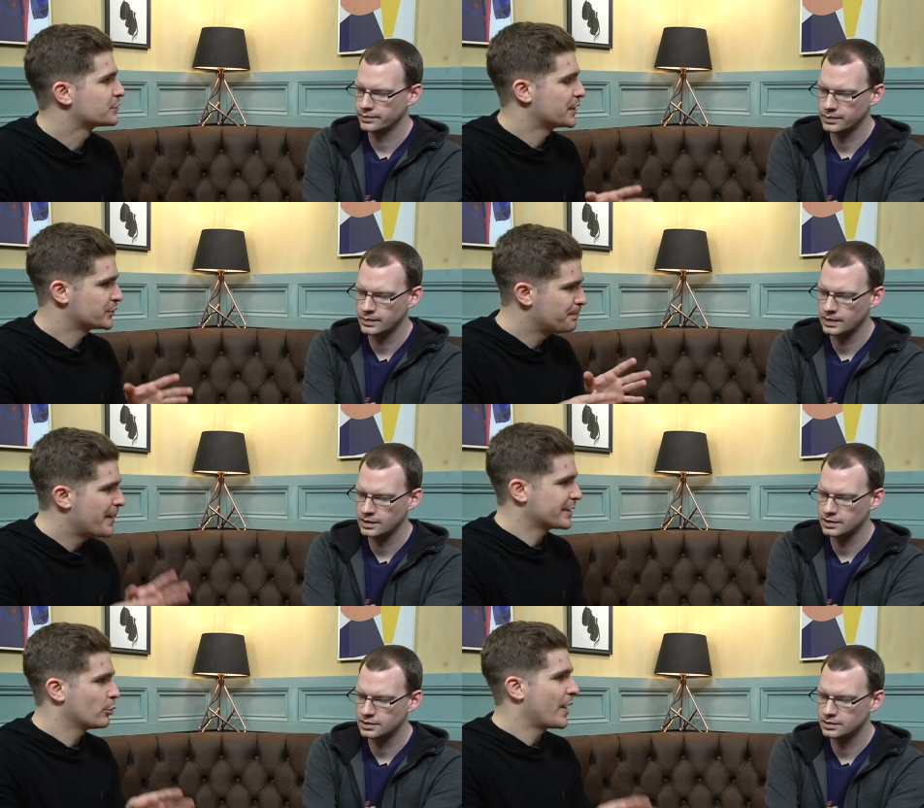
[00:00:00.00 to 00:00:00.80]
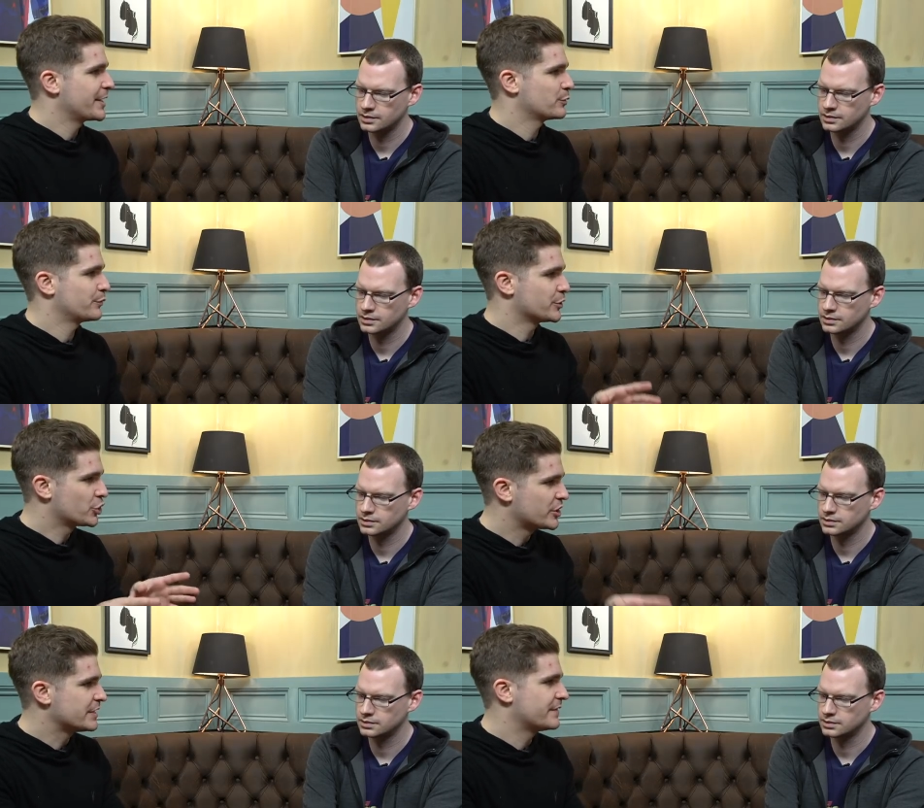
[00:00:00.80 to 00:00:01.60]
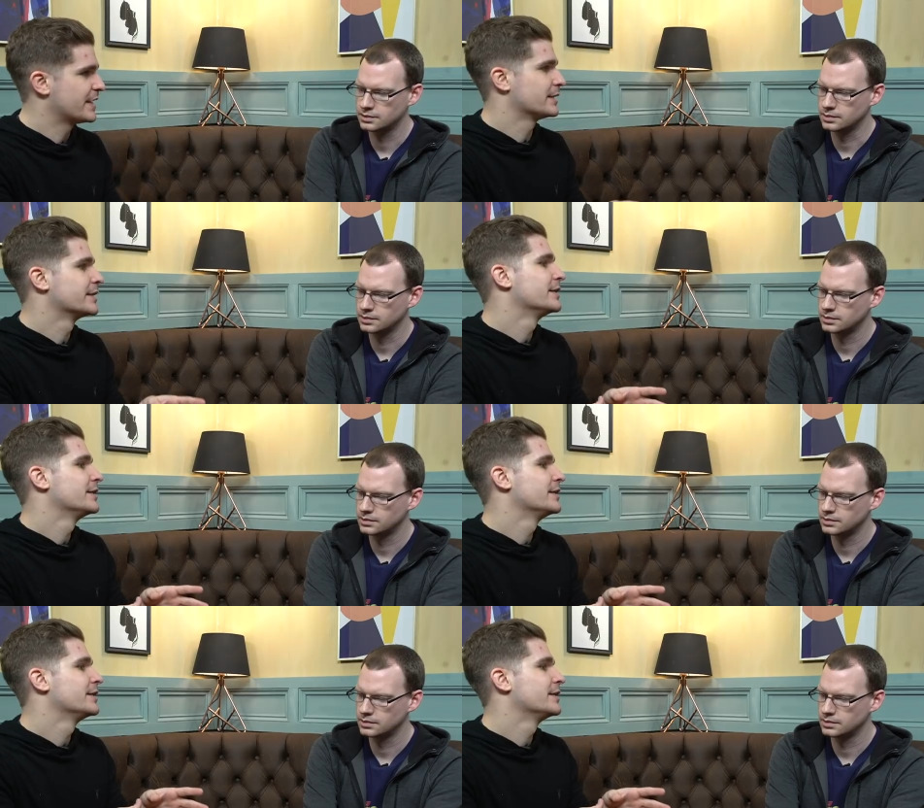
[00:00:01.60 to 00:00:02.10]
Speaker 1: There's better ways of achieving